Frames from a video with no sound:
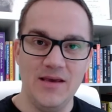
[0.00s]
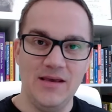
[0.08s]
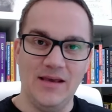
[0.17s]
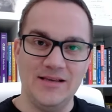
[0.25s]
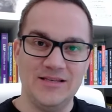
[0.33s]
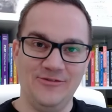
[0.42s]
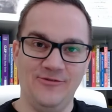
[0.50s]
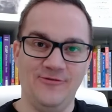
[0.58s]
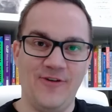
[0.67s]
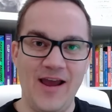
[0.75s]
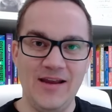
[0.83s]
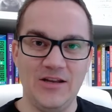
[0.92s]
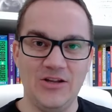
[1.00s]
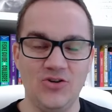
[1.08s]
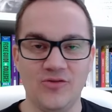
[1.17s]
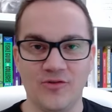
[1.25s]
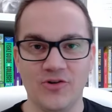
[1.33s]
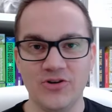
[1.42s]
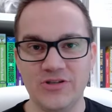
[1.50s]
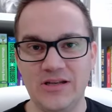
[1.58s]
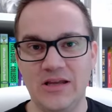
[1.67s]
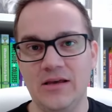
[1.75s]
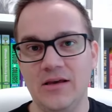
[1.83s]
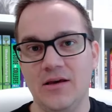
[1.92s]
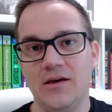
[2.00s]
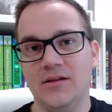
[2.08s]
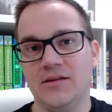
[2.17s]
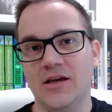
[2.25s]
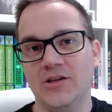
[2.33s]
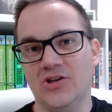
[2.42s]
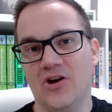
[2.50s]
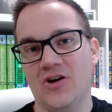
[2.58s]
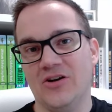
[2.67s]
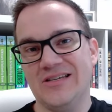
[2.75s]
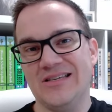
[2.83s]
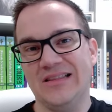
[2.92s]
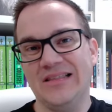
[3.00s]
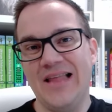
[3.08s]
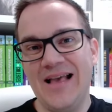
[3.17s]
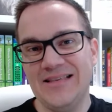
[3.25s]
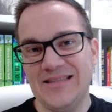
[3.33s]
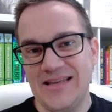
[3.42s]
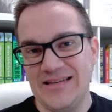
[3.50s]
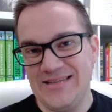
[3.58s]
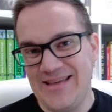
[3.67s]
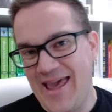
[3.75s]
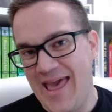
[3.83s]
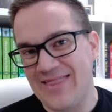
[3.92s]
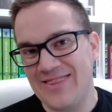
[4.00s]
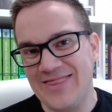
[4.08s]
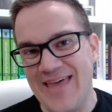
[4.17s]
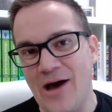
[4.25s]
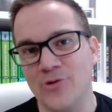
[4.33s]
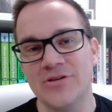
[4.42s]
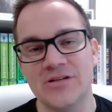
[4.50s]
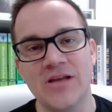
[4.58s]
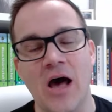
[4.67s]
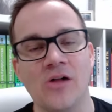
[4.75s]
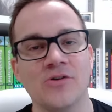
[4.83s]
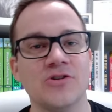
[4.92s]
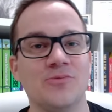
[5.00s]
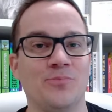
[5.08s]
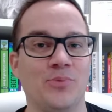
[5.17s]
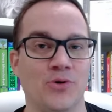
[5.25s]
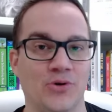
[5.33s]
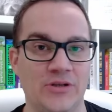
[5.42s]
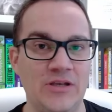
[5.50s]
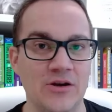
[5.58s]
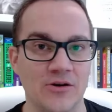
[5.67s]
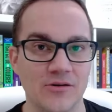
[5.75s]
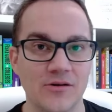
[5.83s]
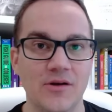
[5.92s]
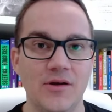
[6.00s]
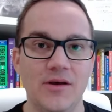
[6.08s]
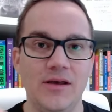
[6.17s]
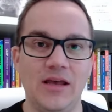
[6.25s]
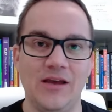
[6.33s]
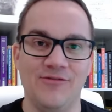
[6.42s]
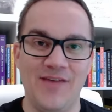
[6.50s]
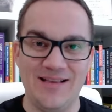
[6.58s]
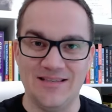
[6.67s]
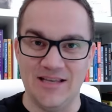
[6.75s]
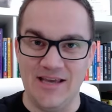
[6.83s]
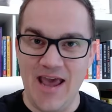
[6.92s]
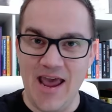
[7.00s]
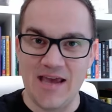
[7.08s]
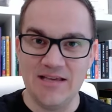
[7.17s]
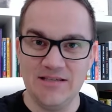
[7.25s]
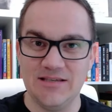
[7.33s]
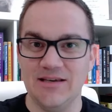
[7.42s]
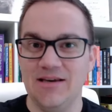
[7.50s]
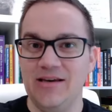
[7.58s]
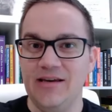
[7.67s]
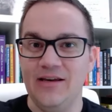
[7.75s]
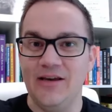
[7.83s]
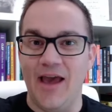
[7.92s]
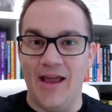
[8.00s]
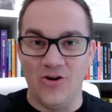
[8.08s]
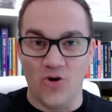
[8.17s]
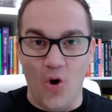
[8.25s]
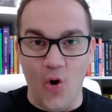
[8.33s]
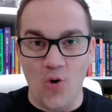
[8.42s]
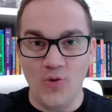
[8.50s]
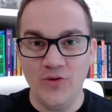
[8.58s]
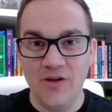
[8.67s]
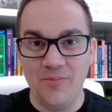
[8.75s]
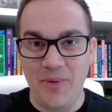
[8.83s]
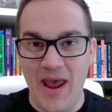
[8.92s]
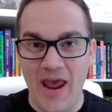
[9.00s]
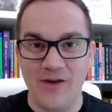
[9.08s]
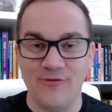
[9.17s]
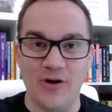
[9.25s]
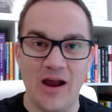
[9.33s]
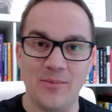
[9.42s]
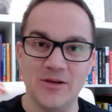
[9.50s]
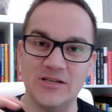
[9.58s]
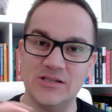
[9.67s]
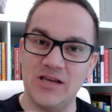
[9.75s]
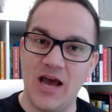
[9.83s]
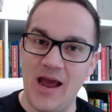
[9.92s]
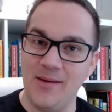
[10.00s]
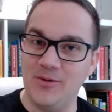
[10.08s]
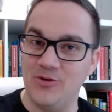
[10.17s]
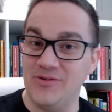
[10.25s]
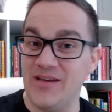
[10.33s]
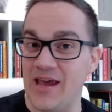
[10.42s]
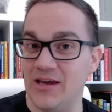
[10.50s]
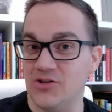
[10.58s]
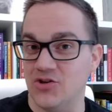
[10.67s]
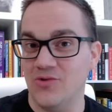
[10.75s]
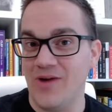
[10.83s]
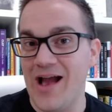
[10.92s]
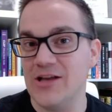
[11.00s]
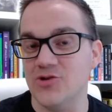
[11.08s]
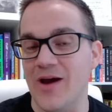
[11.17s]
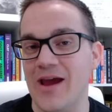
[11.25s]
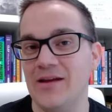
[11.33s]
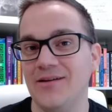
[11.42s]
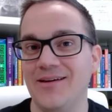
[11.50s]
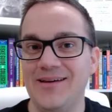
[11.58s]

is to find a university that charges less than $10,000 per year. If that's the case, and you're only paying for how much time you take to graduate,